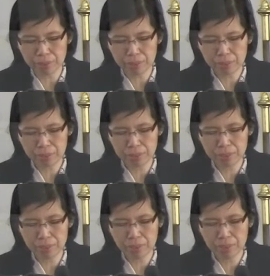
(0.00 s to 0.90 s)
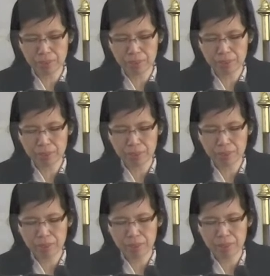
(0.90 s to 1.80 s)

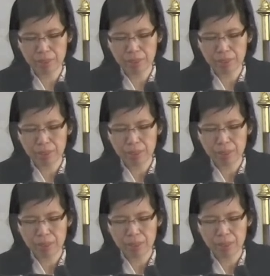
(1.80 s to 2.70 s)
No one is speaking in this clip.